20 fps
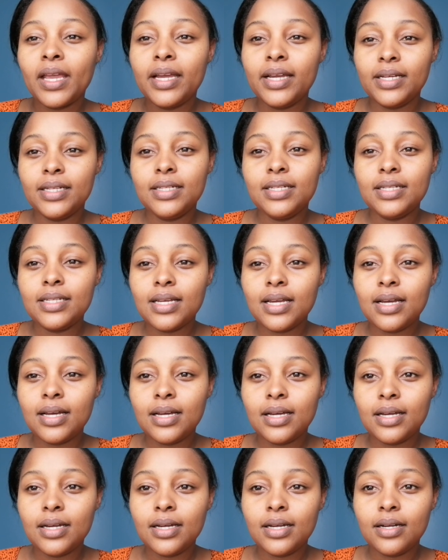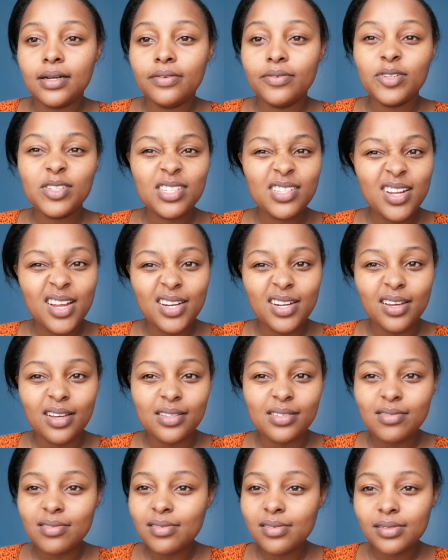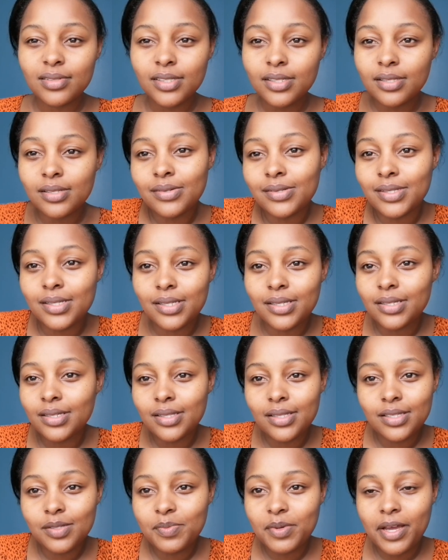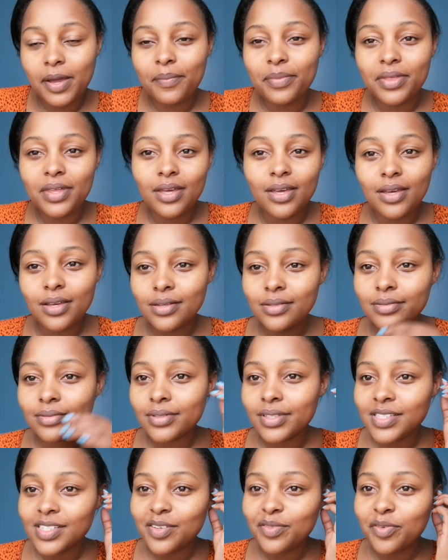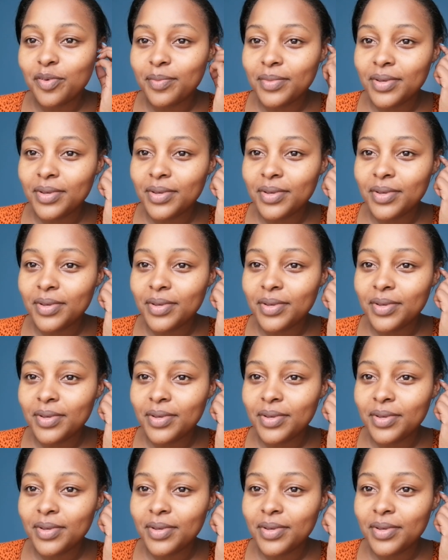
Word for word: And for starters, you know, just to see this makeup thing, is it for